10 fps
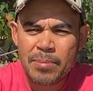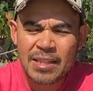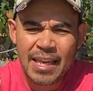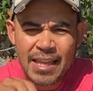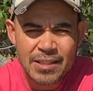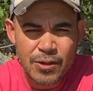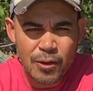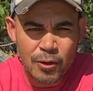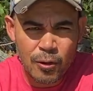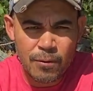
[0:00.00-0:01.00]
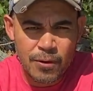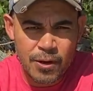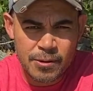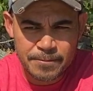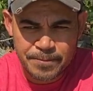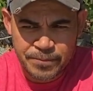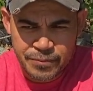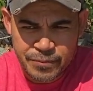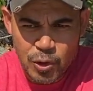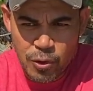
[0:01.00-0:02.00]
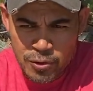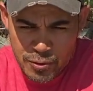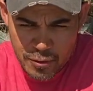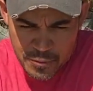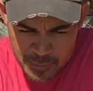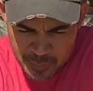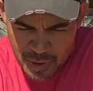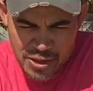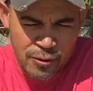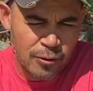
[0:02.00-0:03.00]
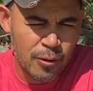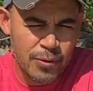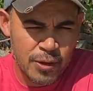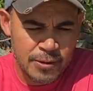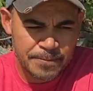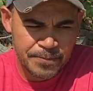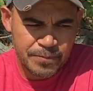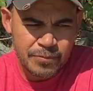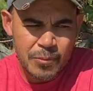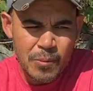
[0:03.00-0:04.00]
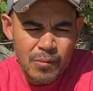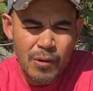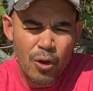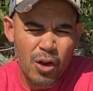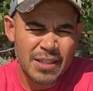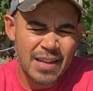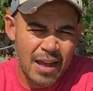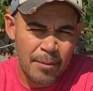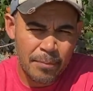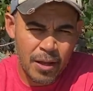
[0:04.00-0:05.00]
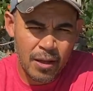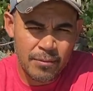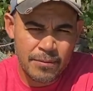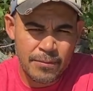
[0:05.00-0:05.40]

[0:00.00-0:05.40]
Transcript: plant the clover, or sort of spread the clover on top of